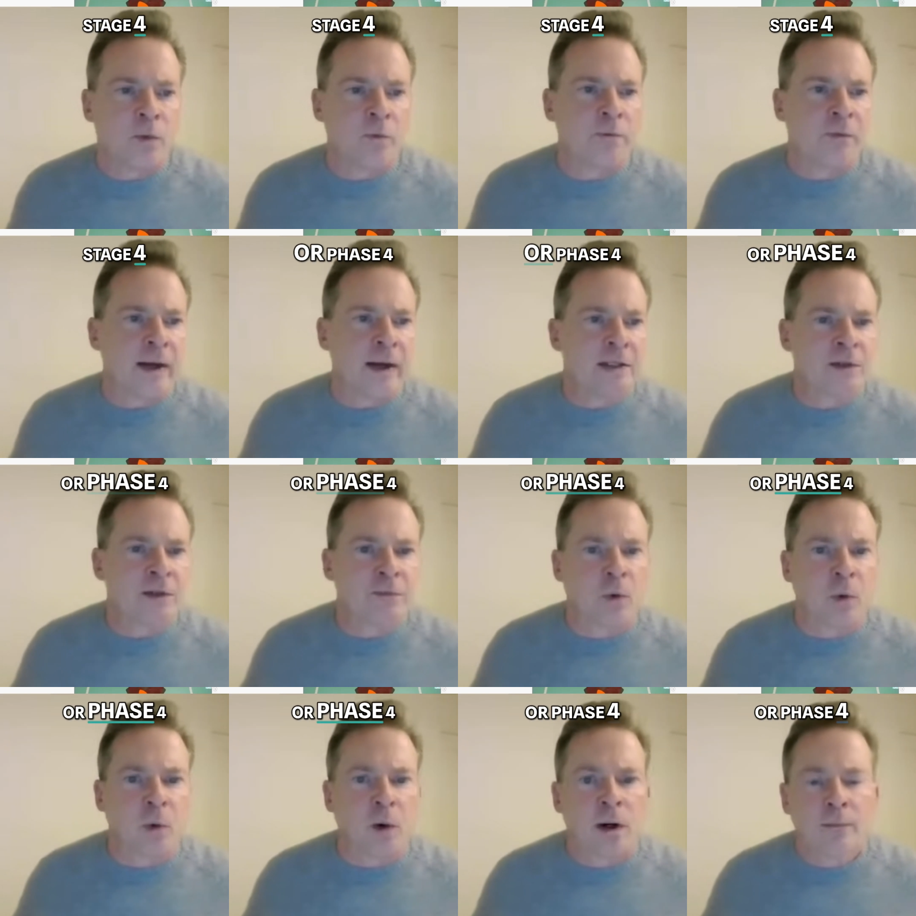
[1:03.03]
or
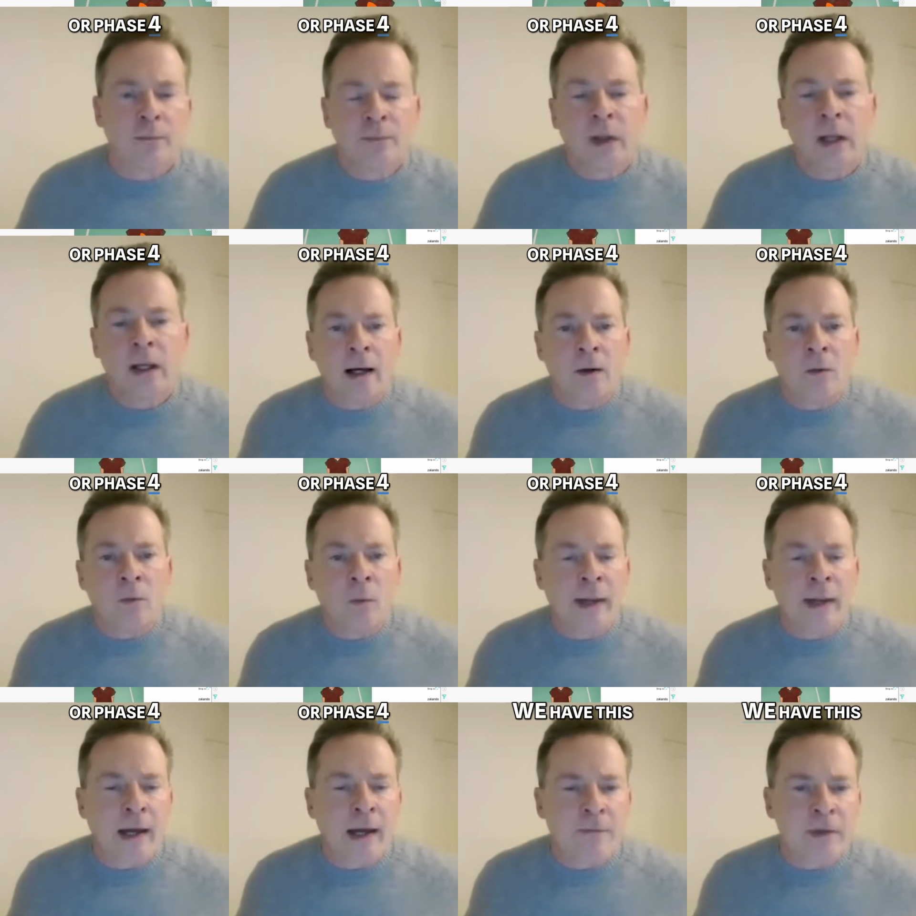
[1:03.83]
phase
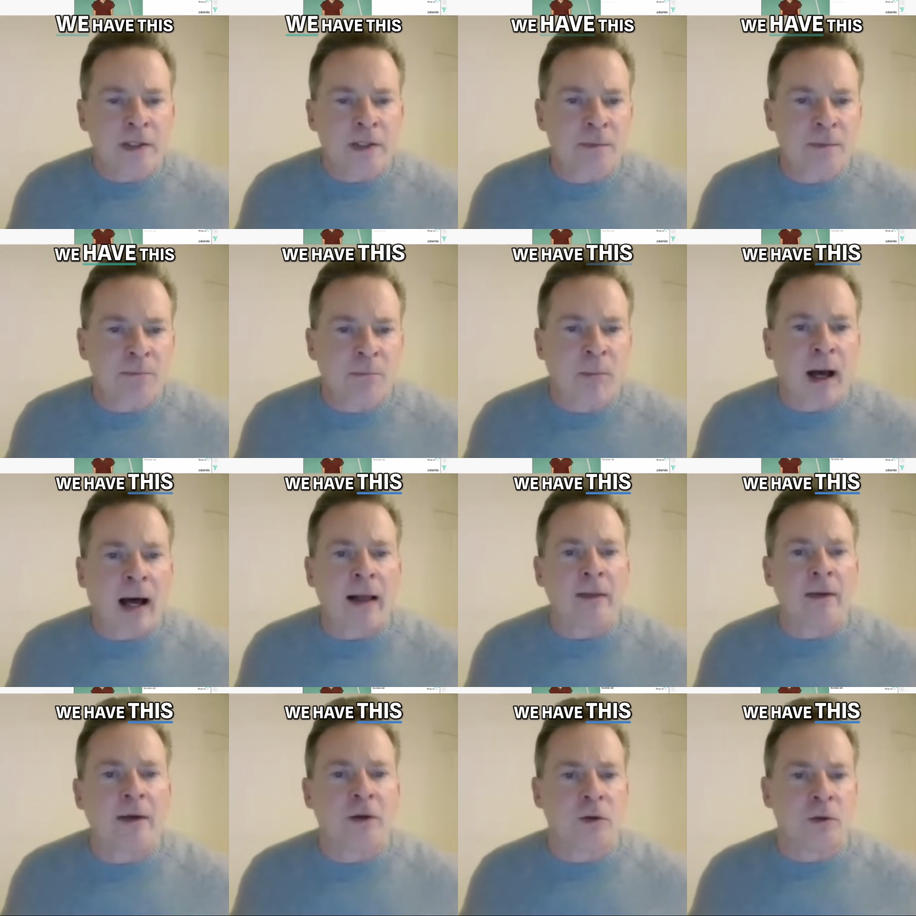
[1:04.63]
4, we have this
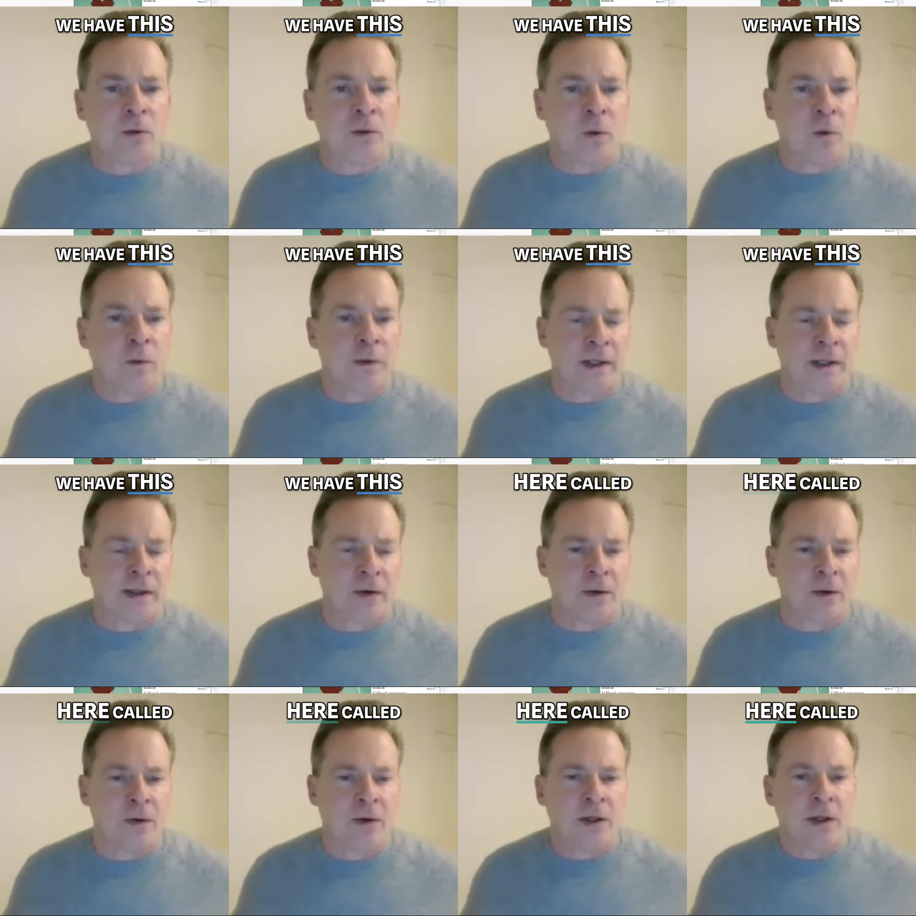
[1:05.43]
molecule
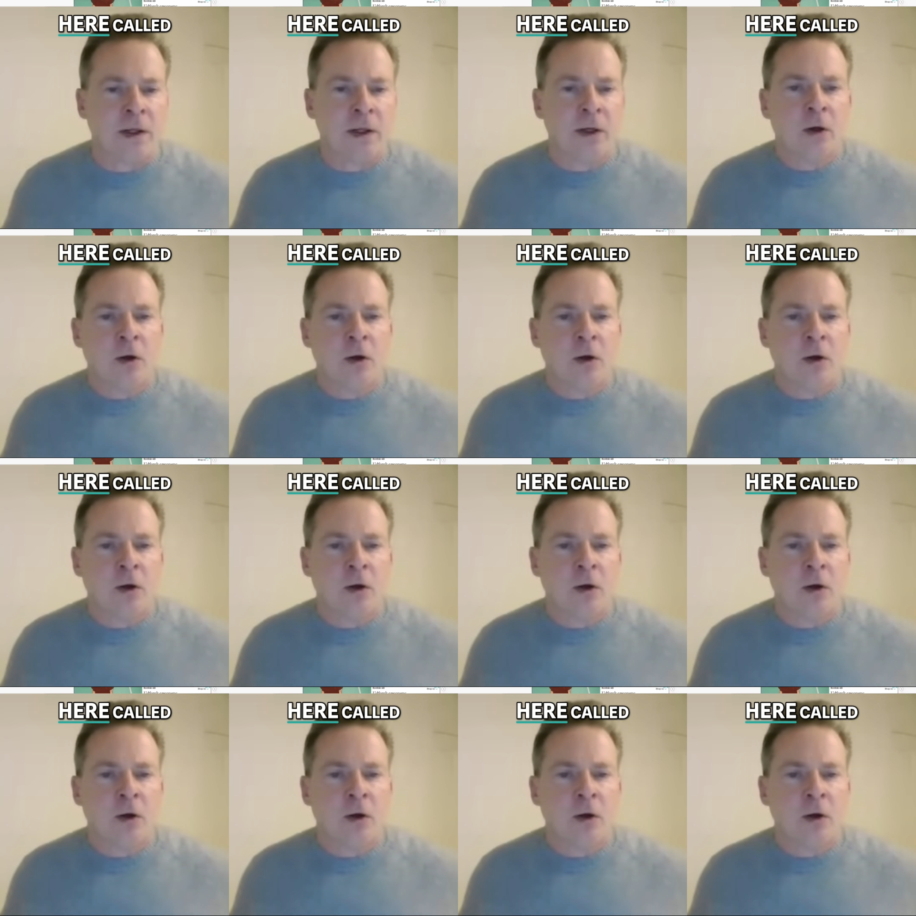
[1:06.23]
here